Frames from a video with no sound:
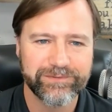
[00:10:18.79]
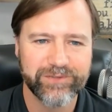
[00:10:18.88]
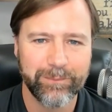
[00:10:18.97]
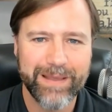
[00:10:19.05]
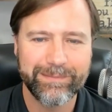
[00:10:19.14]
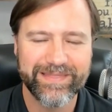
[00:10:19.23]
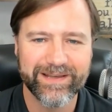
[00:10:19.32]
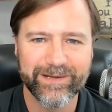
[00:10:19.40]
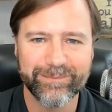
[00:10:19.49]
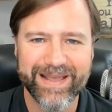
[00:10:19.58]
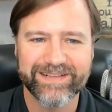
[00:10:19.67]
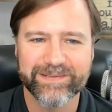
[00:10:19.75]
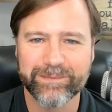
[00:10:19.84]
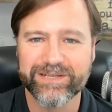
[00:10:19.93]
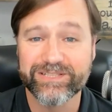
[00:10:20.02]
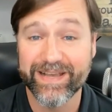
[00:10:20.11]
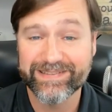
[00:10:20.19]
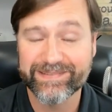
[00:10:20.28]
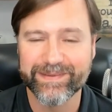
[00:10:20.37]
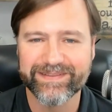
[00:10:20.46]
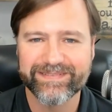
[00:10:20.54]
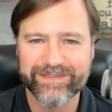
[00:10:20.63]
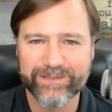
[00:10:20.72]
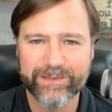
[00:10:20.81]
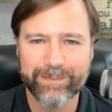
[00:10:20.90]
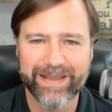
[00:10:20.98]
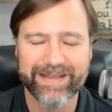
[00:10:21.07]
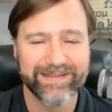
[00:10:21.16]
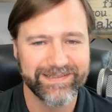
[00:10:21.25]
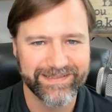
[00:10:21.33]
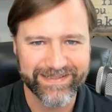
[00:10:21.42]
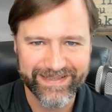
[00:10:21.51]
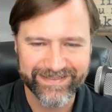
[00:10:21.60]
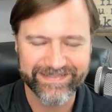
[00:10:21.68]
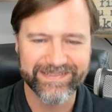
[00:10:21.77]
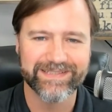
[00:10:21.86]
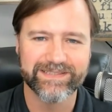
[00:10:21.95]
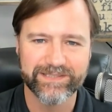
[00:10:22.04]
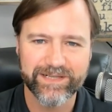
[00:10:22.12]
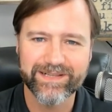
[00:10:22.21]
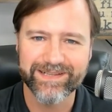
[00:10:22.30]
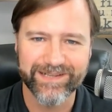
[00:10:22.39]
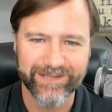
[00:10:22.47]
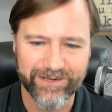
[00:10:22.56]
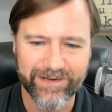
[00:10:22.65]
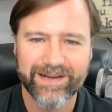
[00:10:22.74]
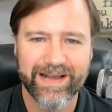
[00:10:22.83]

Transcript: So maybe they'll make some adjustments to it, make it a little easier, a little clearer.